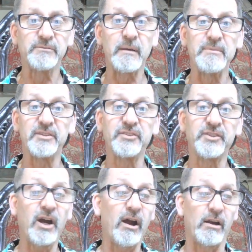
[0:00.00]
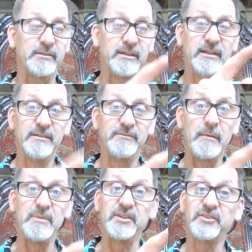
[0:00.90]
from the
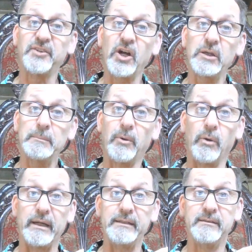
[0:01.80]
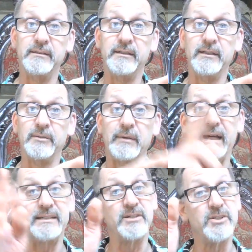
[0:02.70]
start point,
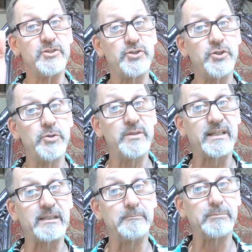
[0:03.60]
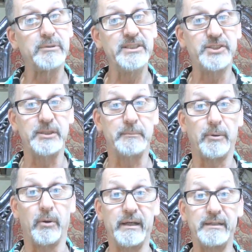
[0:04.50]
right, to the completion
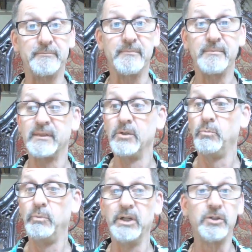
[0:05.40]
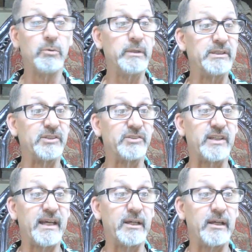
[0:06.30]
point, we're going
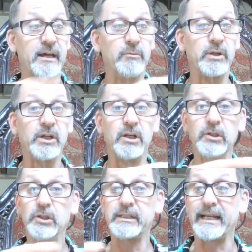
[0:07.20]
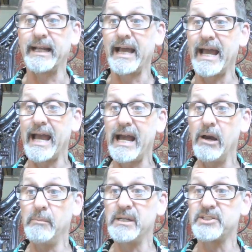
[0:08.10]
to look at
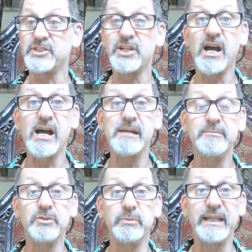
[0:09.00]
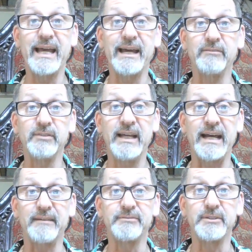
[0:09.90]
how much time do we have
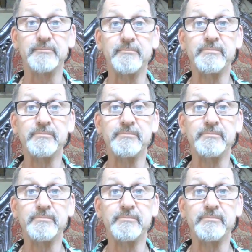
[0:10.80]
left.